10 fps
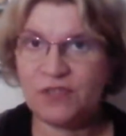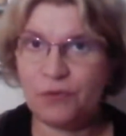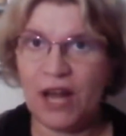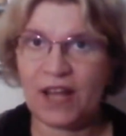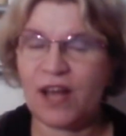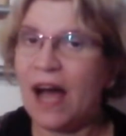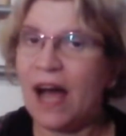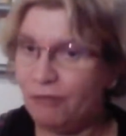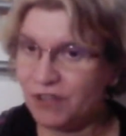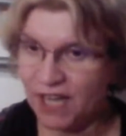this for like a
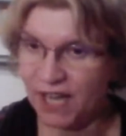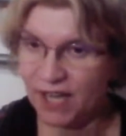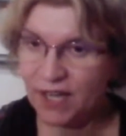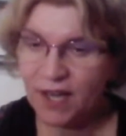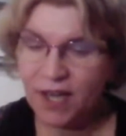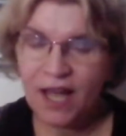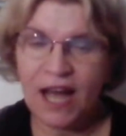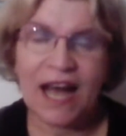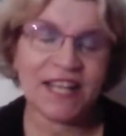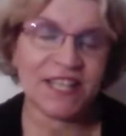half a day.
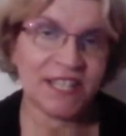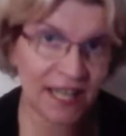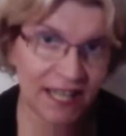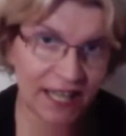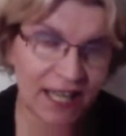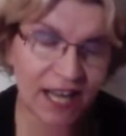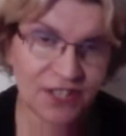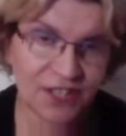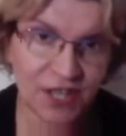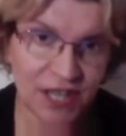Ideally,
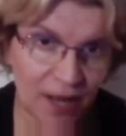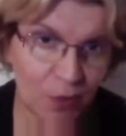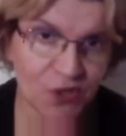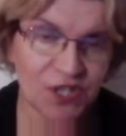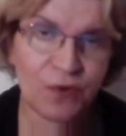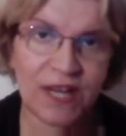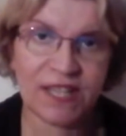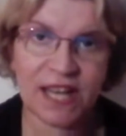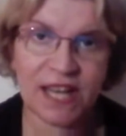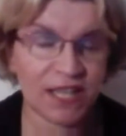Katherine and I both agree
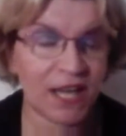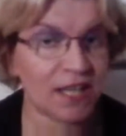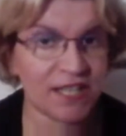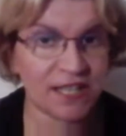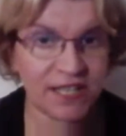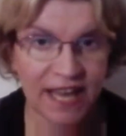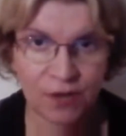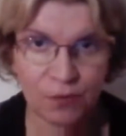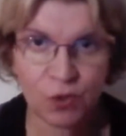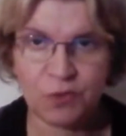that a
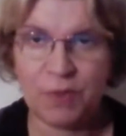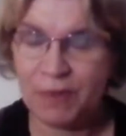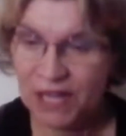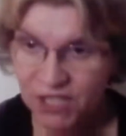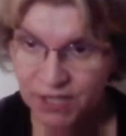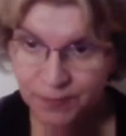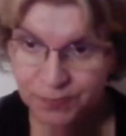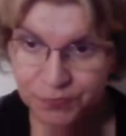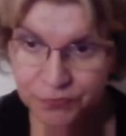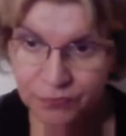day would be better,
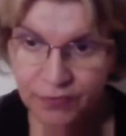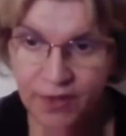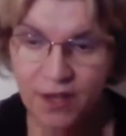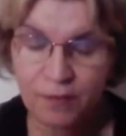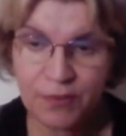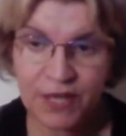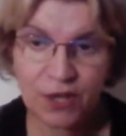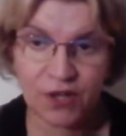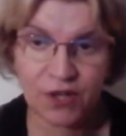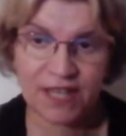
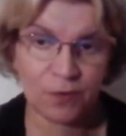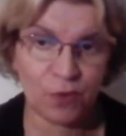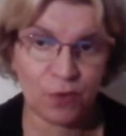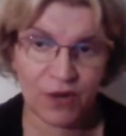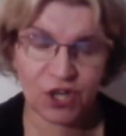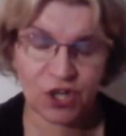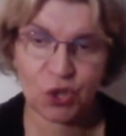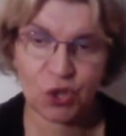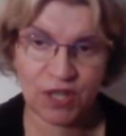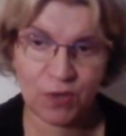because then we're really
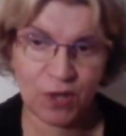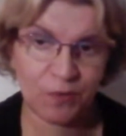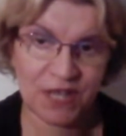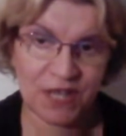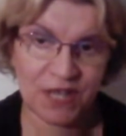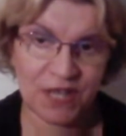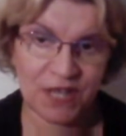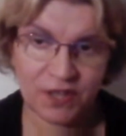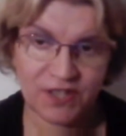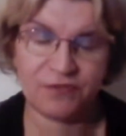sure that we'll obtain
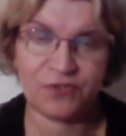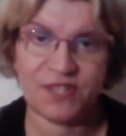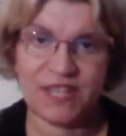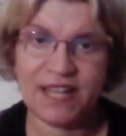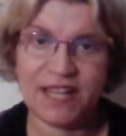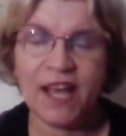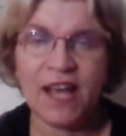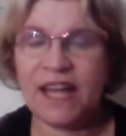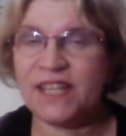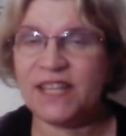positive results
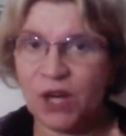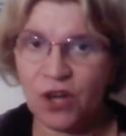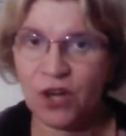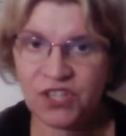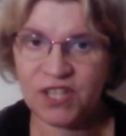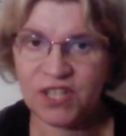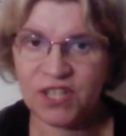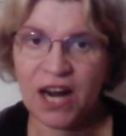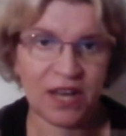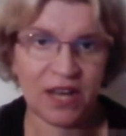and that we're not in a
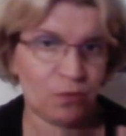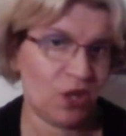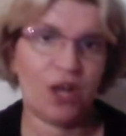hurry and we're